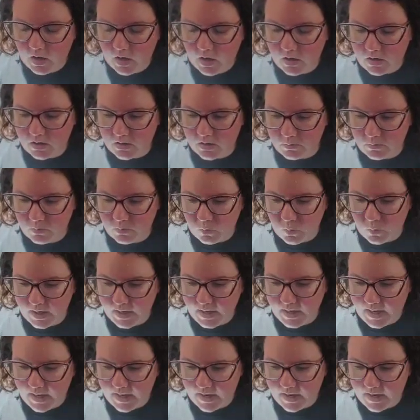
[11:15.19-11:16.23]

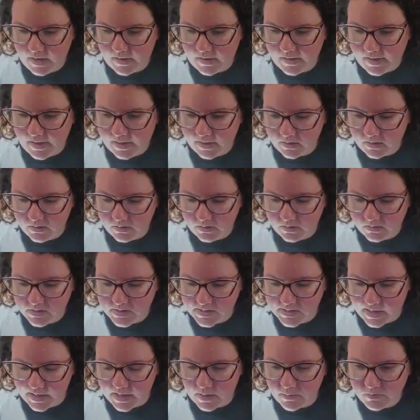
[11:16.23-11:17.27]
They can
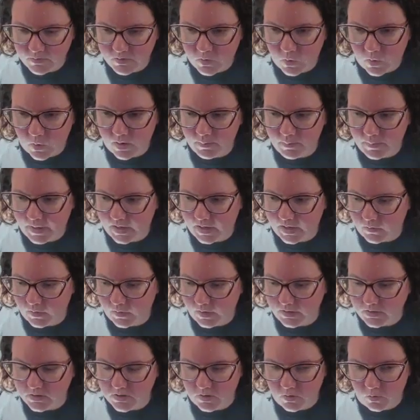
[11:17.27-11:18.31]
sign up for it by
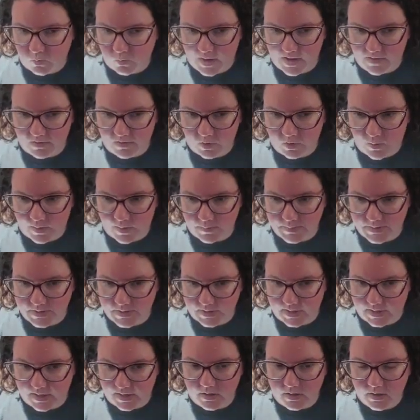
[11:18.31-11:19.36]
going to the WAVIT
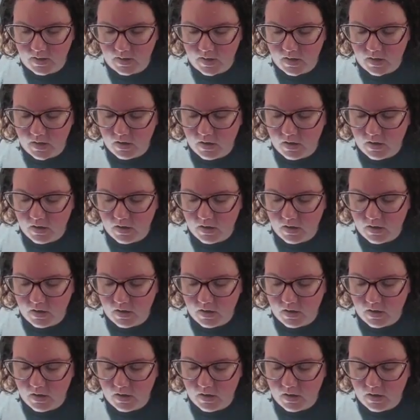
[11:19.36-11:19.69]
website.